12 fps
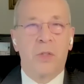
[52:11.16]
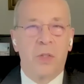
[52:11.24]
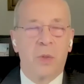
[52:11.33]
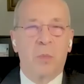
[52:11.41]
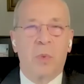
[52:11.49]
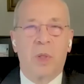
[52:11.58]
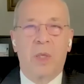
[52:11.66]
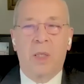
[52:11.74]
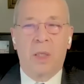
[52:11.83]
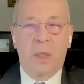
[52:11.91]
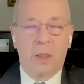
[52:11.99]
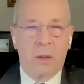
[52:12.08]
Xi
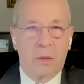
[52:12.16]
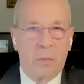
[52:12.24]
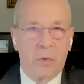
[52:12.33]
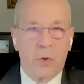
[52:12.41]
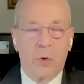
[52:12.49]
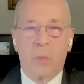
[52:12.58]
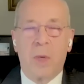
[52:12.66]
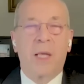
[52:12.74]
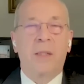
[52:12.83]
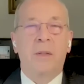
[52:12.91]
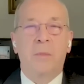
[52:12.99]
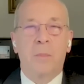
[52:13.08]
Jinping and Joe
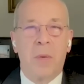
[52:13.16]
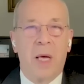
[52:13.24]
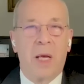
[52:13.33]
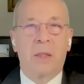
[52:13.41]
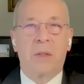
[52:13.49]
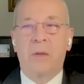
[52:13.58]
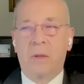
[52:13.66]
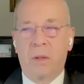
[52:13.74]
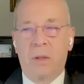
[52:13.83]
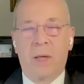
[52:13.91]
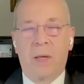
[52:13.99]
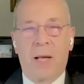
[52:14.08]
Biden met,
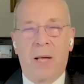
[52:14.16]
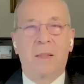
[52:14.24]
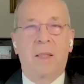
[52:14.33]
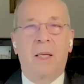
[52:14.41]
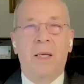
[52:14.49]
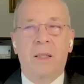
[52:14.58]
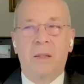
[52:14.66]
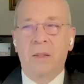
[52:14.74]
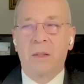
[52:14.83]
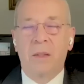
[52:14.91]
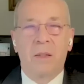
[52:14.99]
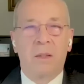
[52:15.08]
acted
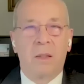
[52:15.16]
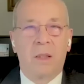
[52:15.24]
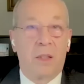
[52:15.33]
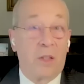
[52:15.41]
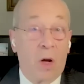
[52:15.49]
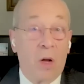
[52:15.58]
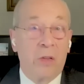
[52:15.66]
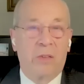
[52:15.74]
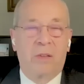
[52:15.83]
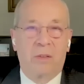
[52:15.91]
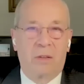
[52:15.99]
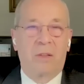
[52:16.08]
like
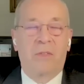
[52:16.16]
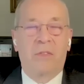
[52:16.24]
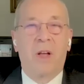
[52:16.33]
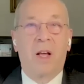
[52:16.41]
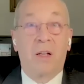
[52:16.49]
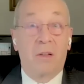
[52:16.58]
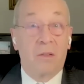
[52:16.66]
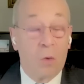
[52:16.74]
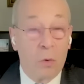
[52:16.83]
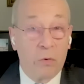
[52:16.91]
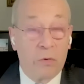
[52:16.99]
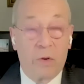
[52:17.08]
adults, if not
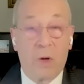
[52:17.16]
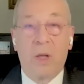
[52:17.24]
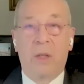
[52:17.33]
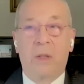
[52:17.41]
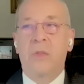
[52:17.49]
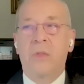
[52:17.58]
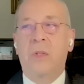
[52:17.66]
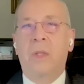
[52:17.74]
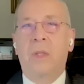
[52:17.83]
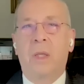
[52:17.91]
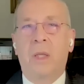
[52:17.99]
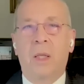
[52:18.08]
old friends,
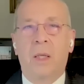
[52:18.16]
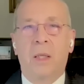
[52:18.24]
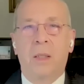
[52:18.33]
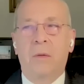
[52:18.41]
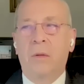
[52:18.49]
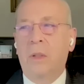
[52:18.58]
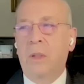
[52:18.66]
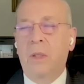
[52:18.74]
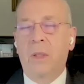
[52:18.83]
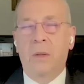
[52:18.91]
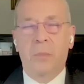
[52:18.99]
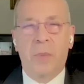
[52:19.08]
and that
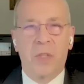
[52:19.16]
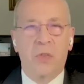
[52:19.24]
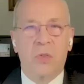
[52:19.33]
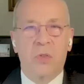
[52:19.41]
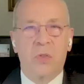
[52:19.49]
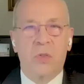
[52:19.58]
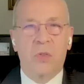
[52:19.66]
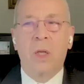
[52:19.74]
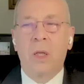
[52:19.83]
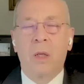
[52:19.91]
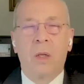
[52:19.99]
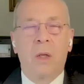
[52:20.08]
based on
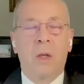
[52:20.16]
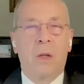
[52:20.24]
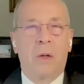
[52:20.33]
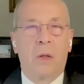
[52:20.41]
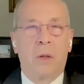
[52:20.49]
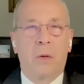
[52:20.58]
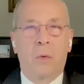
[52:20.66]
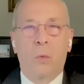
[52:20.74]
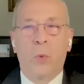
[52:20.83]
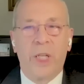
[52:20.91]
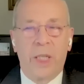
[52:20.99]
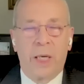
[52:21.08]
the
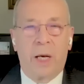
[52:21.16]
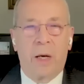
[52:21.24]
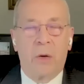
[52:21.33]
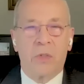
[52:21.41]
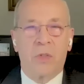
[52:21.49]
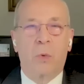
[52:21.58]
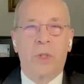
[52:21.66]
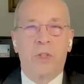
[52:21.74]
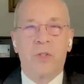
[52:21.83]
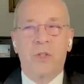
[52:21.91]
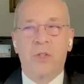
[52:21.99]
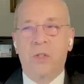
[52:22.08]
readouts,
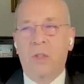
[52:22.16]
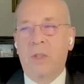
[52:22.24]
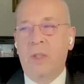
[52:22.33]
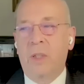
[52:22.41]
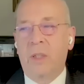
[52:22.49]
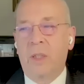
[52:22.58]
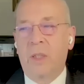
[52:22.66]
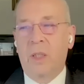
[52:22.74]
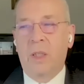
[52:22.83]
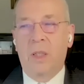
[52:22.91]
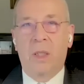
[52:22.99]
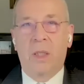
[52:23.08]
which in
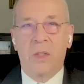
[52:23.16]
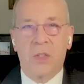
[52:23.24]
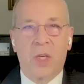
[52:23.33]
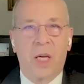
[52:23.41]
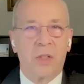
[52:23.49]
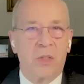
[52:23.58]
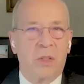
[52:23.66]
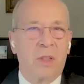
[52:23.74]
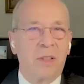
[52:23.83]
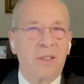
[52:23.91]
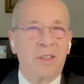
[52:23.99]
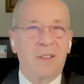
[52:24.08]
this case
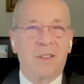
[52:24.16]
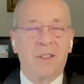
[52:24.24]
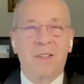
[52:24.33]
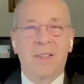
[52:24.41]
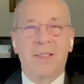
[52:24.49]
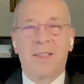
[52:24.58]
didn't